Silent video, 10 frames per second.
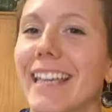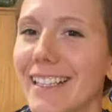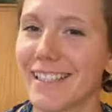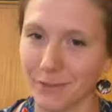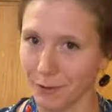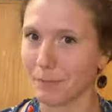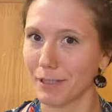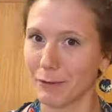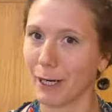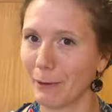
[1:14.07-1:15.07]
i guess it would
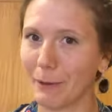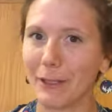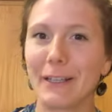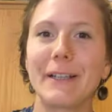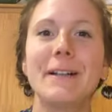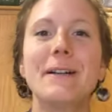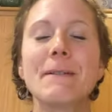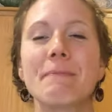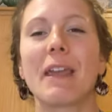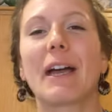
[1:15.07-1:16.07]
be the right word
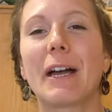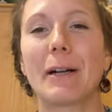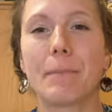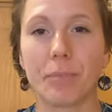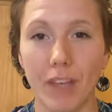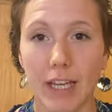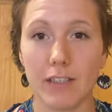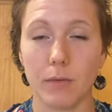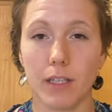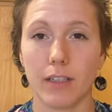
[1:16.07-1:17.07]
um,
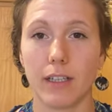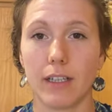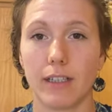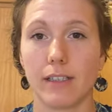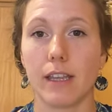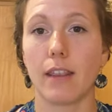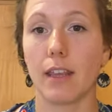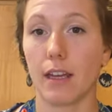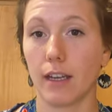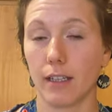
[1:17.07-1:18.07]
as well as
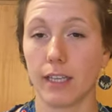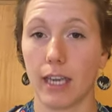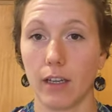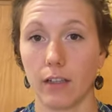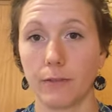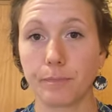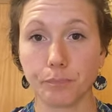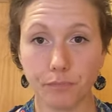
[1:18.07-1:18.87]
the kale